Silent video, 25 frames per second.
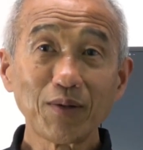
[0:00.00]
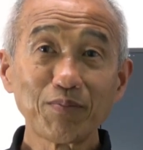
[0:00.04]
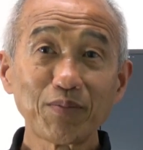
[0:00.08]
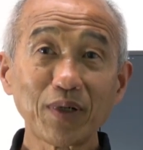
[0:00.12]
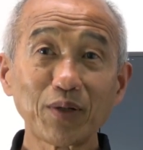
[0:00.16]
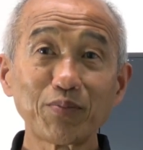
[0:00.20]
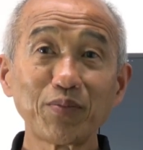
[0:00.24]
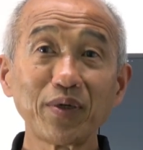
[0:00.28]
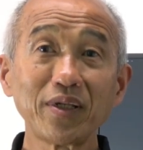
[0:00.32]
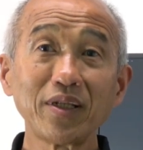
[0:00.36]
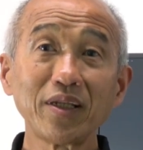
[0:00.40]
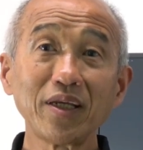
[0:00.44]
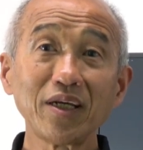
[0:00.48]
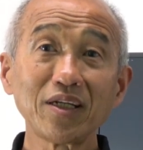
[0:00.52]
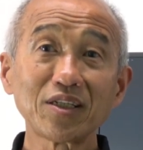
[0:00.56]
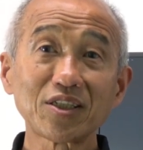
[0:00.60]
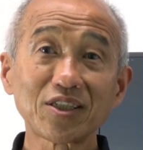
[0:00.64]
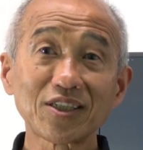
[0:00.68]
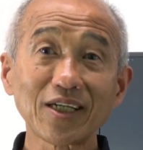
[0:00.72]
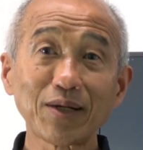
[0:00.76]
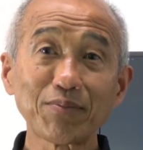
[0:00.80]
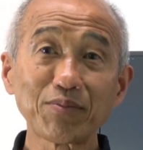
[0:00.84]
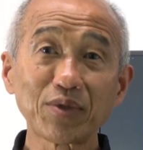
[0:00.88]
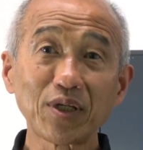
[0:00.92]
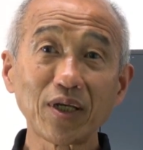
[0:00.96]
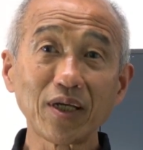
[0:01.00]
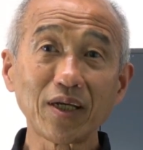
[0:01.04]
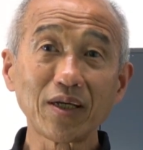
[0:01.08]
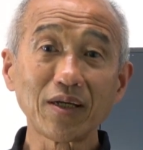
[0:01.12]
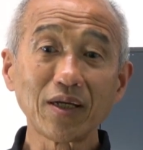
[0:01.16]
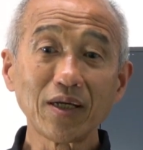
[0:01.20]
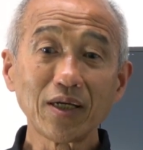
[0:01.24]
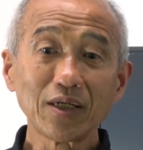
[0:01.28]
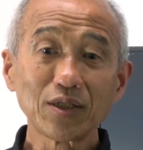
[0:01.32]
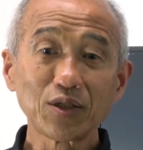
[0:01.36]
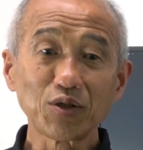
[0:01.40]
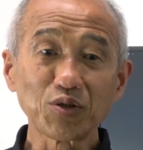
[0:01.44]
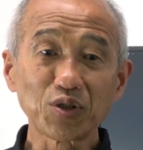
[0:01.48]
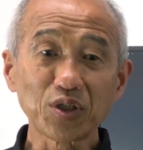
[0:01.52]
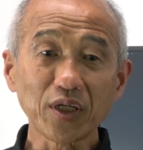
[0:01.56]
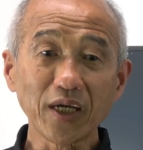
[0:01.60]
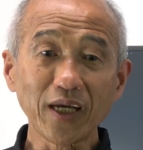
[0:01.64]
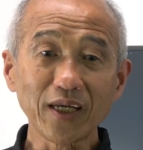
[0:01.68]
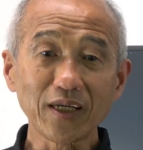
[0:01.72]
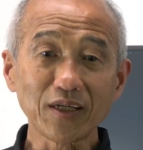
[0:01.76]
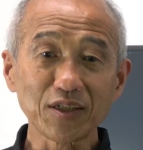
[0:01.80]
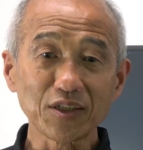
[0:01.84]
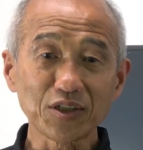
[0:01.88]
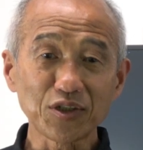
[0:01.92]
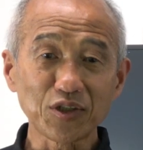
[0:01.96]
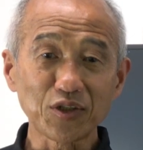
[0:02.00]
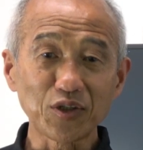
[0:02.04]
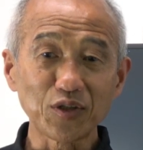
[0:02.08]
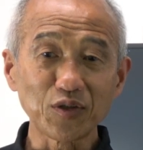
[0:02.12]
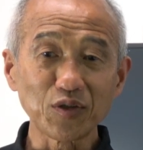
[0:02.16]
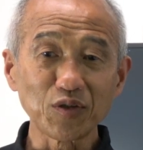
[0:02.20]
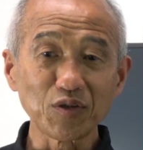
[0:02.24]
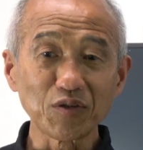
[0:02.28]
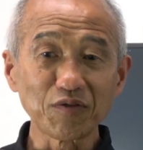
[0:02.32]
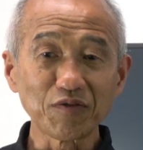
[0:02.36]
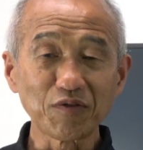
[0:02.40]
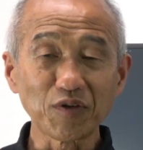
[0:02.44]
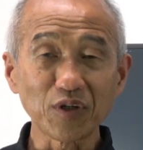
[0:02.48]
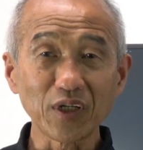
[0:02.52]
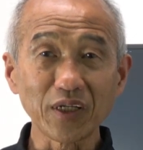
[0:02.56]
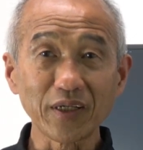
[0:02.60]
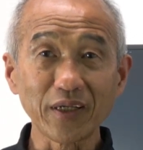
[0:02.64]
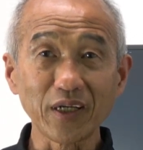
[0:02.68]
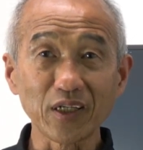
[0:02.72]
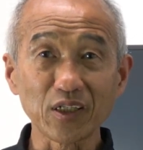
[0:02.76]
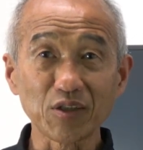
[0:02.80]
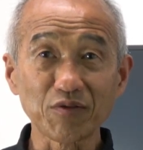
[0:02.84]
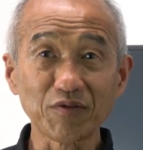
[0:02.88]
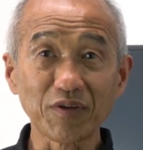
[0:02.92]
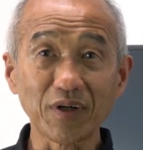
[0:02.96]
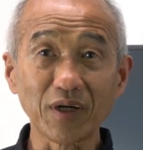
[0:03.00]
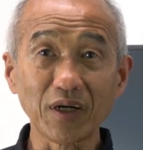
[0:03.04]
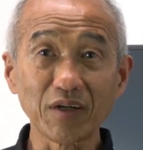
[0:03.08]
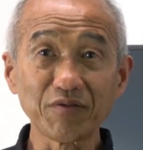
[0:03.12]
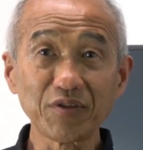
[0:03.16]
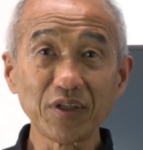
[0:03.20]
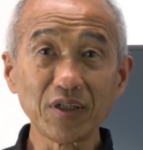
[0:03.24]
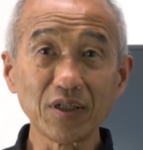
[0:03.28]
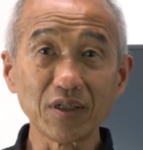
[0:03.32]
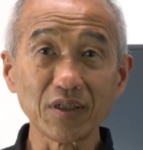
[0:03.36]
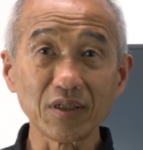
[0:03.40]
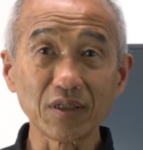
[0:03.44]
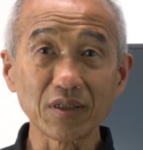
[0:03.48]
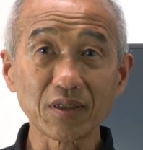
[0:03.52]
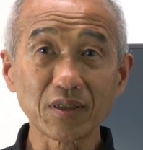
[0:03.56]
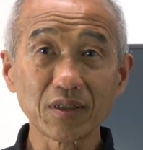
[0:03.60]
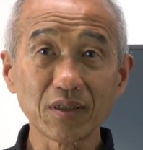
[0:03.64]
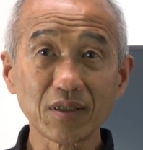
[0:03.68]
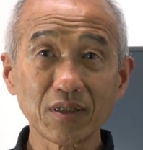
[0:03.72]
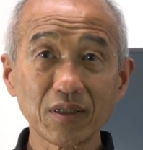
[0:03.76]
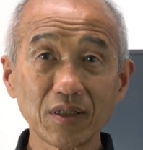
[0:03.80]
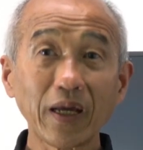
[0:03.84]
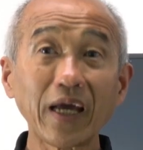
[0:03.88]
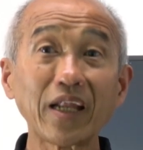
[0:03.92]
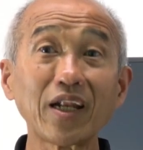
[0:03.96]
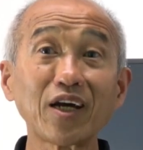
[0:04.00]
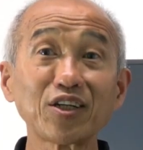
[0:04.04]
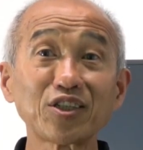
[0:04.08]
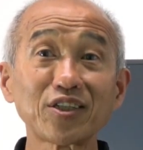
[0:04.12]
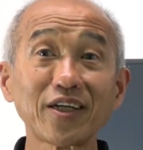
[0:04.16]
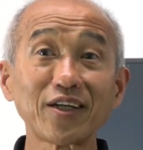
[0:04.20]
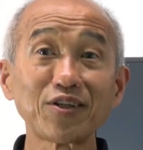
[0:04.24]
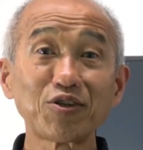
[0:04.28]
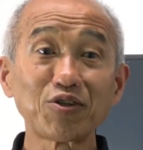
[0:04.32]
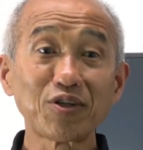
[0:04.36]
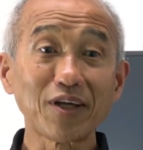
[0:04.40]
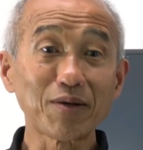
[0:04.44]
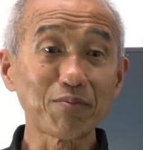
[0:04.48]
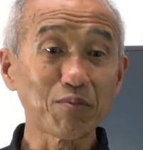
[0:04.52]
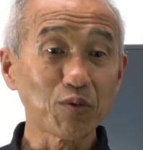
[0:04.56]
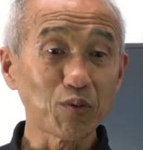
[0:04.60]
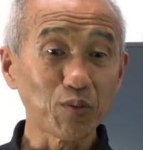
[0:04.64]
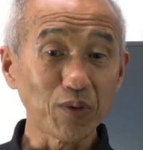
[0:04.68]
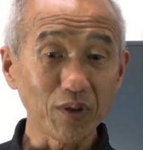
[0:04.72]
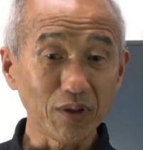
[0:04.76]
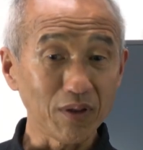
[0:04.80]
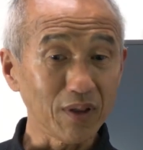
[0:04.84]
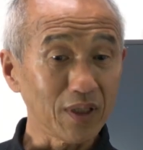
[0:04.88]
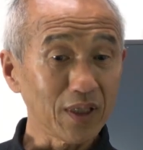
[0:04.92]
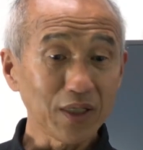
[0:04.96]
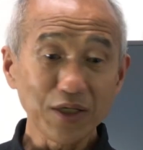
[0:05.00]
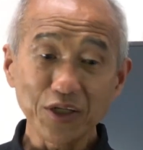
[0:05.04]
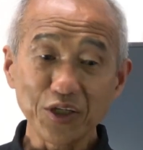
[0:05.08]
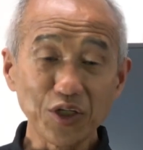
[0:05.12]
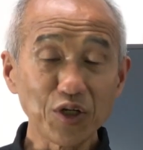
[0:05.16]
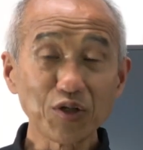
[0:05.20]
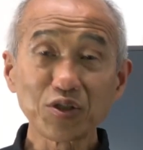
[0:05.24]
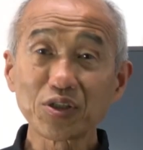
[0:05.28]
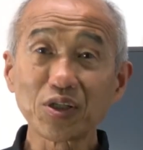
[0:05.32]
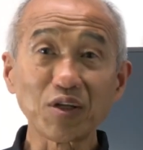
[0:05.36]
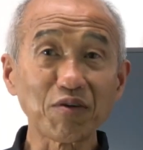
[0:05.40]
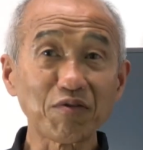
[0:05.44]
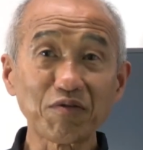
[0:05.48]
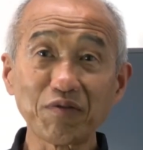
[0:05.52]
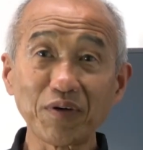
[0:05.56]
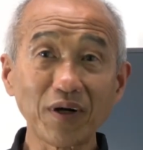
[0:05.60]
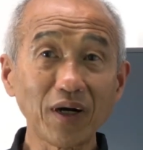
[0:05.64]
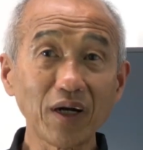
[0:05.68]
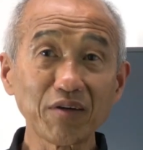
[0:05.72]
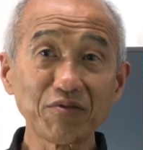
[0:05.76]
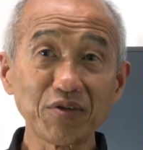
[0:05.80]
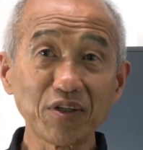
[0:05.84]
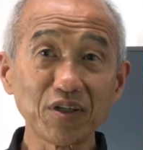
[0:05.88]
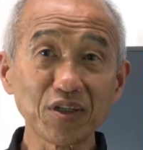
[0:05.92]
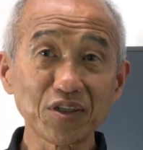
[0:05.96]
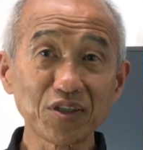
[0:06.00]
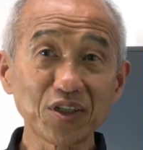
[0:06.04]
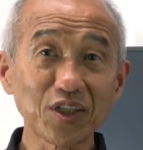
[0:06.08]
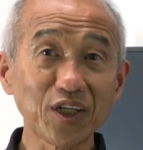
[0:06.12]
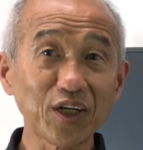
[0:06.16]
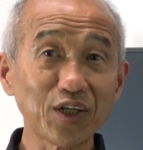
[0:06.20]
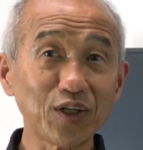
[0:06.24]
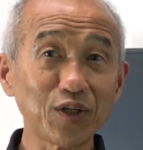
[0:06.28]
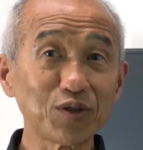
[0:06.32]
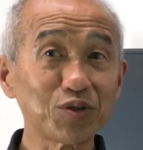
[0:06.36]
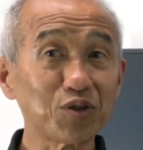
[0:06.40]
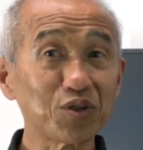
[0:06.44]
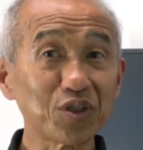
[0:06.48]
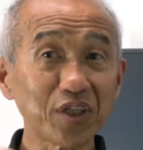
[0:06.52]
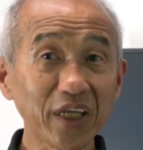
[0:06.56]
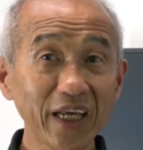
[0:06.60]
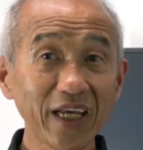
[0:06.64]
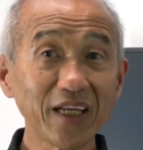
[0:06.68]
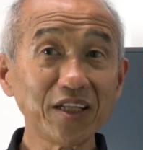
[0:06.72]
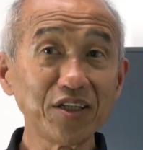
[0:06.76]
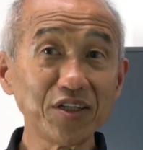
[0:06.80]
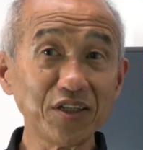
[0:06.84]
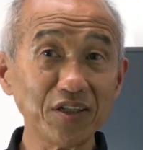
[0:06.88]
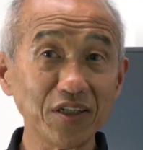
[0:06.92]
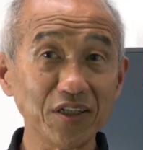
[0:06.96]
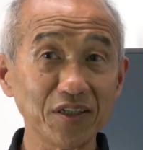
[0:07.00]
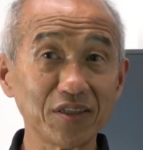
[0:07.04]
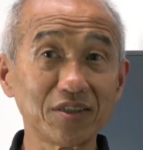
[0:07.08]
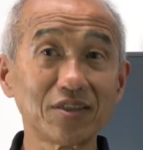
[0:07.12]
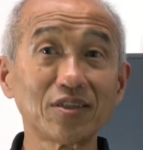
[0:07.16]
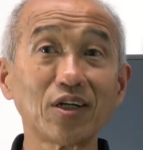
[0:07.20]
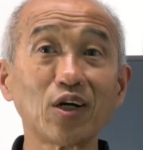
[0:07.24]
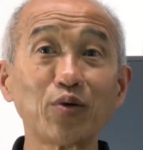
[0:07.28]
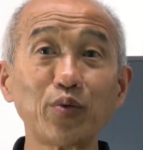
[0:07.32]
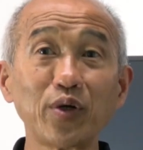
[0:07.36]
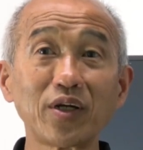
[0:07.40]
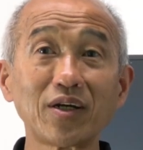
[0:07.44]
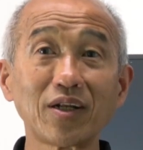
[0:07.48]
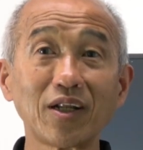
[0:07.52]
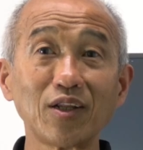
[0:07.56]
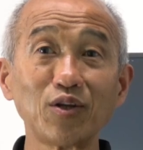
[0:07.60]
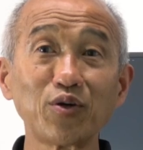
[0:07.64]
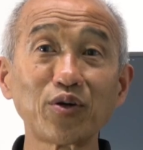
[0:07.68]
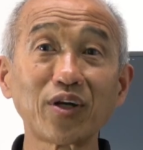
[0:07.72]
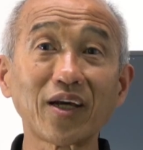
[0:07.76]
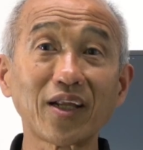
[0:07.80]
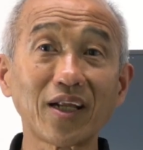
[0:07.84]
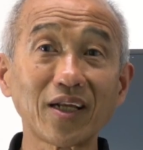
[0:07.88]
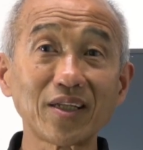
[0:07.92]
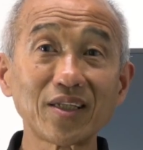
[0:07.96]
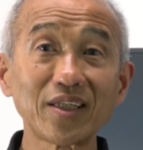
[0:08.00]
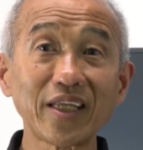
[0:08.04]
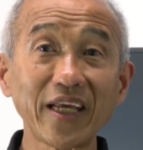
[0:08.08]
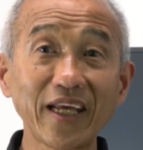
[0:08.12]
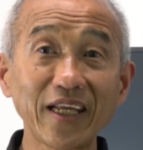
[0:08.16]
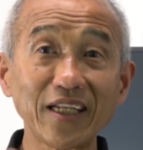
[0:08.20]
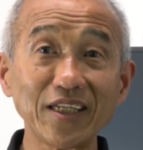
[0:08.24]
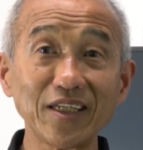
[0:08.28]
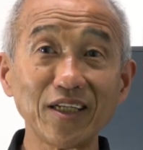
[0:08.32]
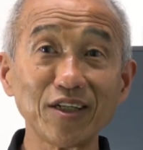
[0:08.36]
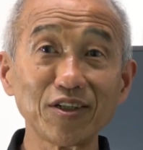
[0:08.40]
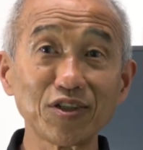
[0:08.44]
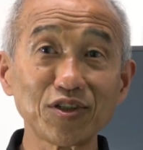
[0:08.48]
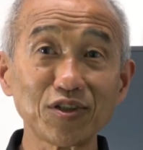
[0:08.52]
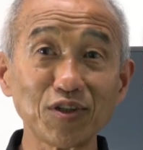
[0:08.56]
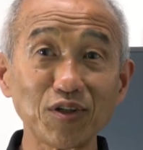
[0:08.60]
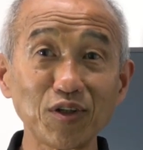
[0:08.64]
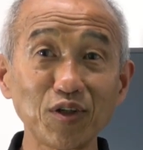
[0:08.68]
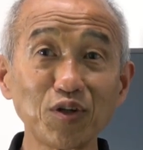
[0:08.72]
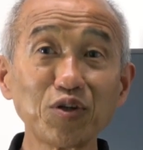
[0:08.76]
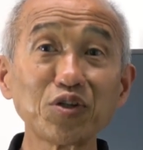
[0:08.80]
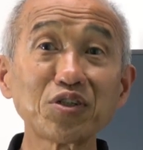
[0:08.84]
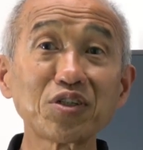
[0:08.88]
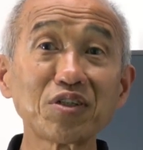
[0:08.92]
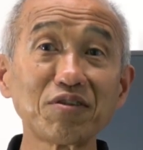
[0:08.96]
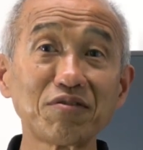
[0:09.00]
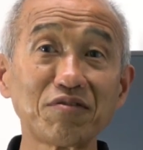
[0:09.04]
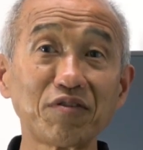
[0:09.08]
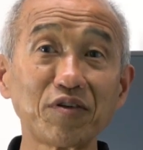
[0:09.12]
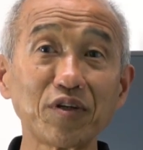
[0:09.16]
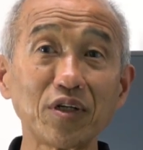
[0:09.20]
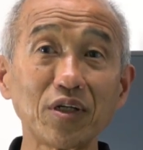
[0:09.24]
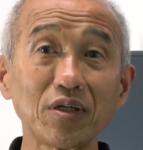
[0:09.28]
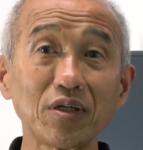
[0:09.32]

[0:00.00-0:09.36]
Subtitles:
But we need something to take us through for the next 5 years. And I say to them, well, usually 5 years turn into 10 years. So we've got to look at a 10-year solution for